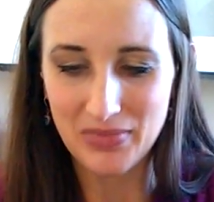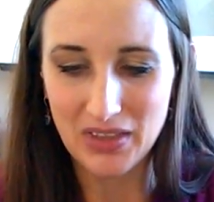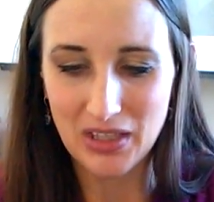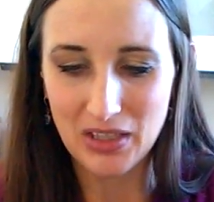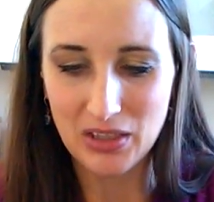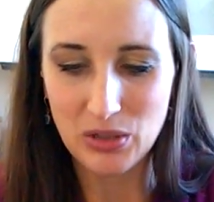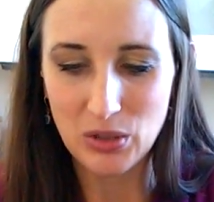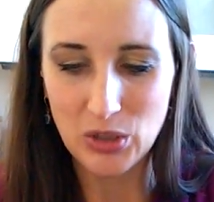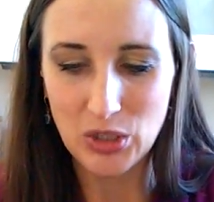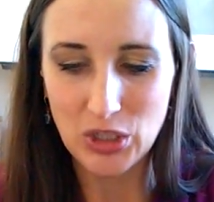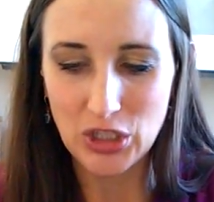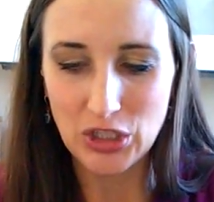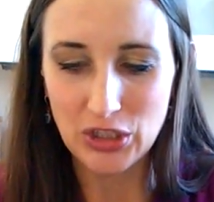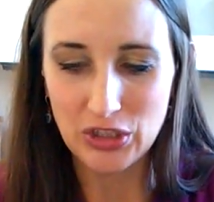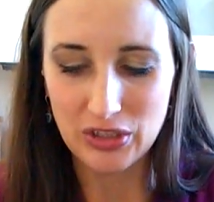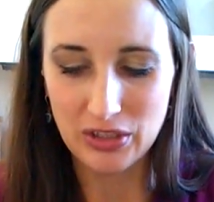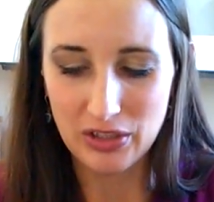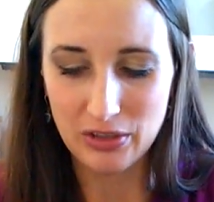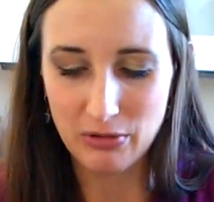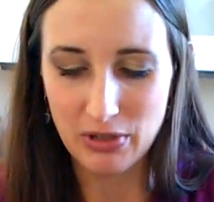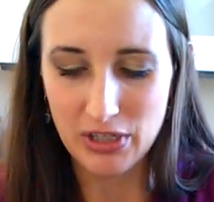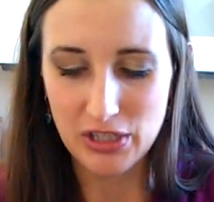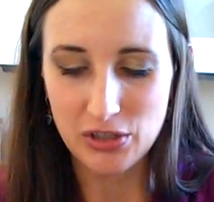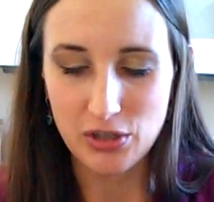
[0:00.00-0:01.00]
You can
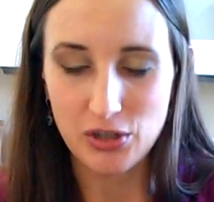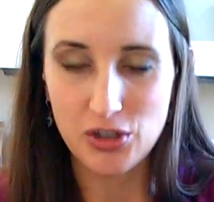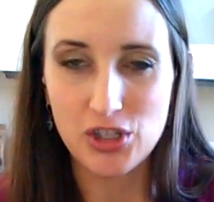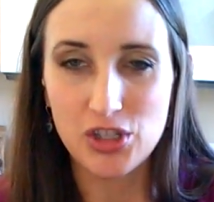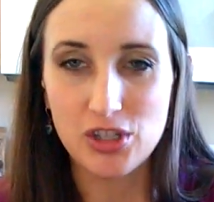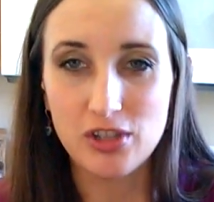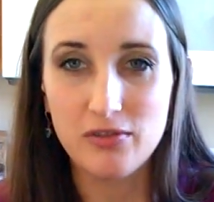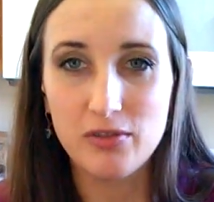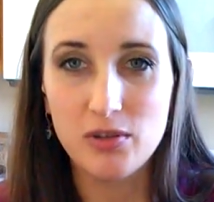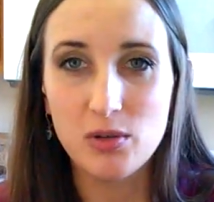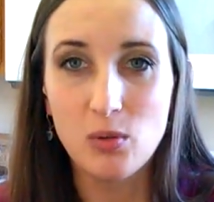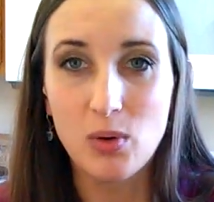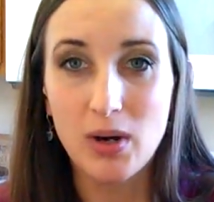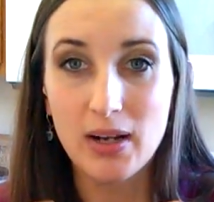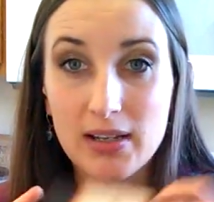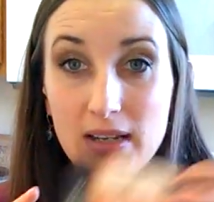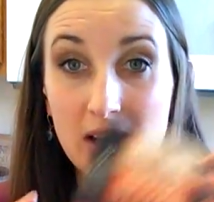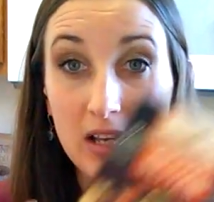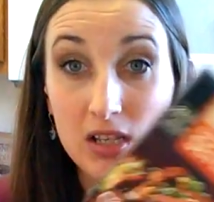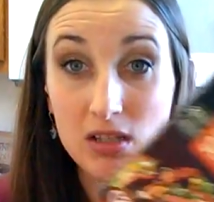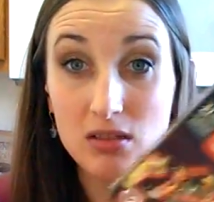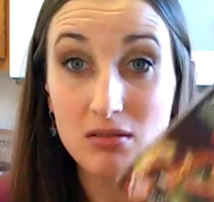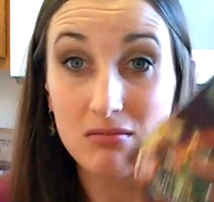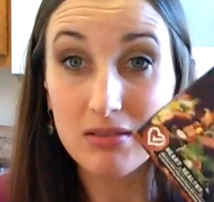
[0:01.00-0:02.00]
research it if you want.
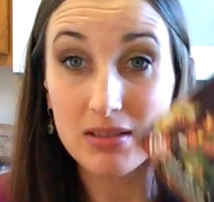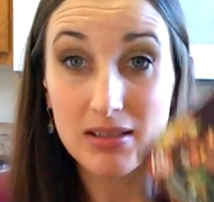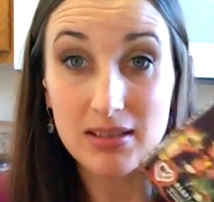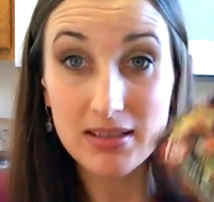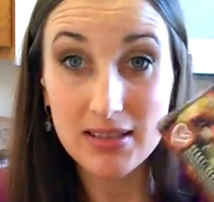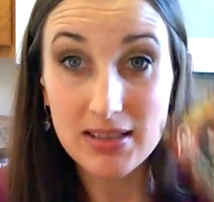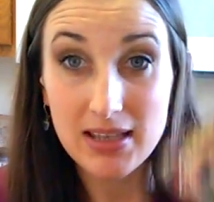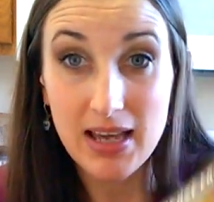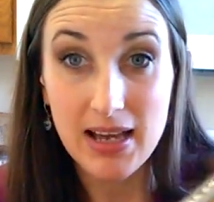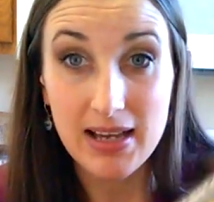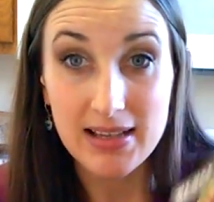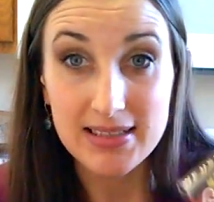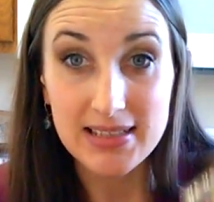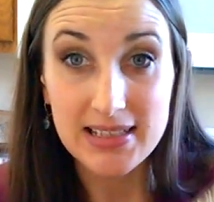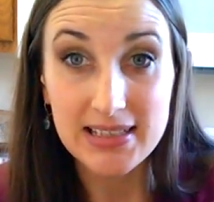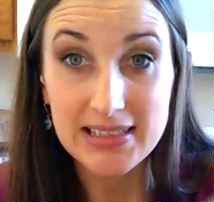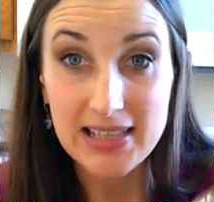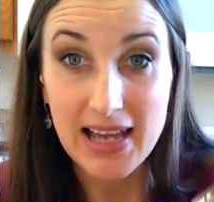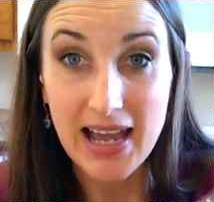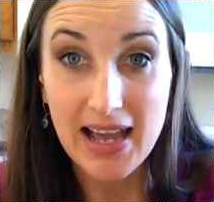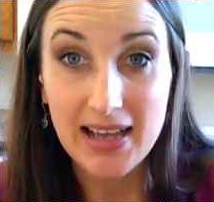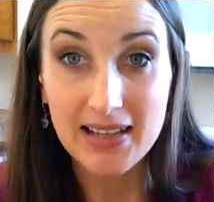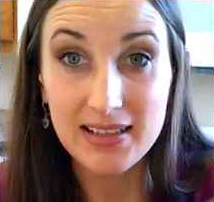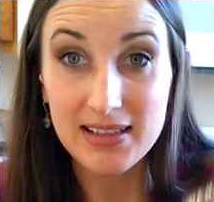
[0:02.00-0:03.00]
So this is, yeah,
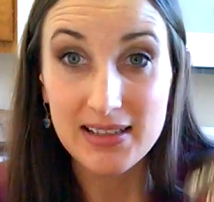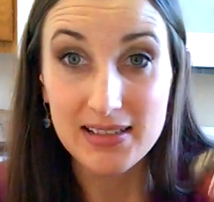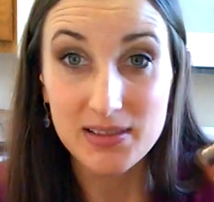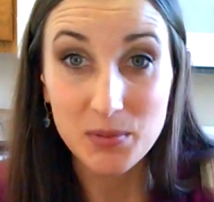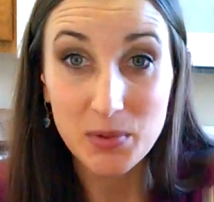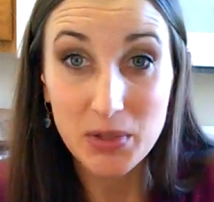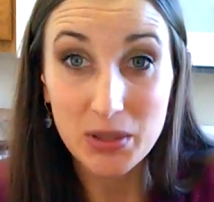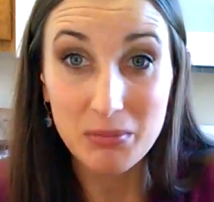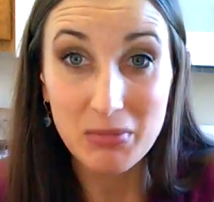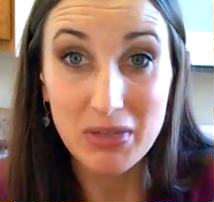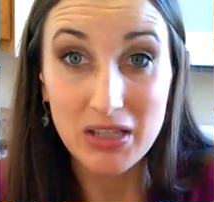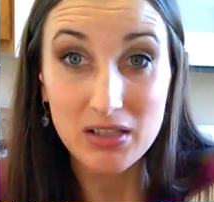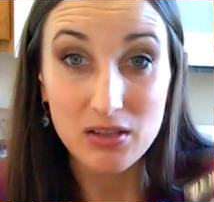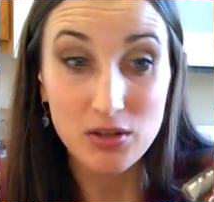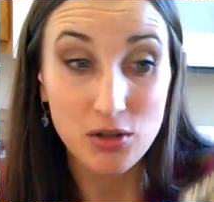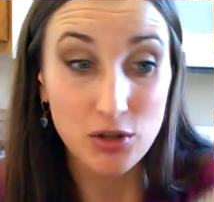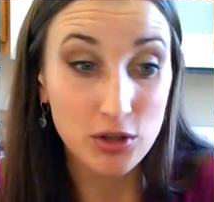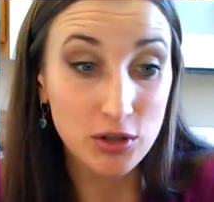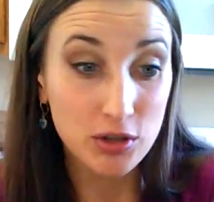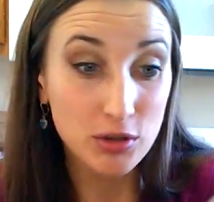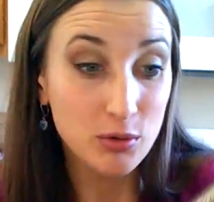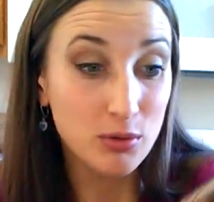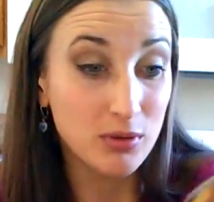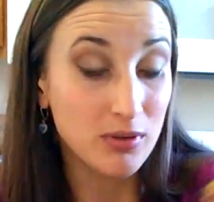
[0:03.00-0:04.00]
seitan is wheat meat or
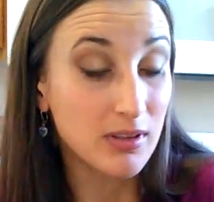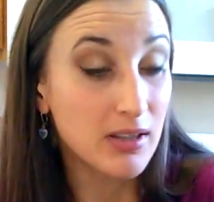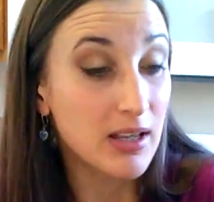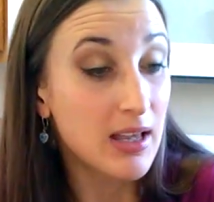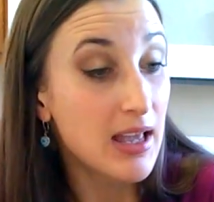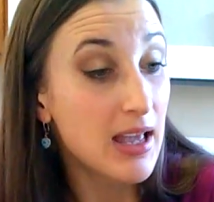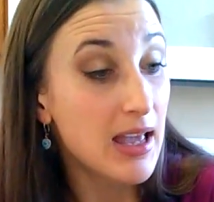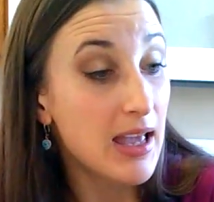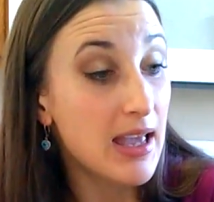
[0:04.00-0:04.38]
gluten.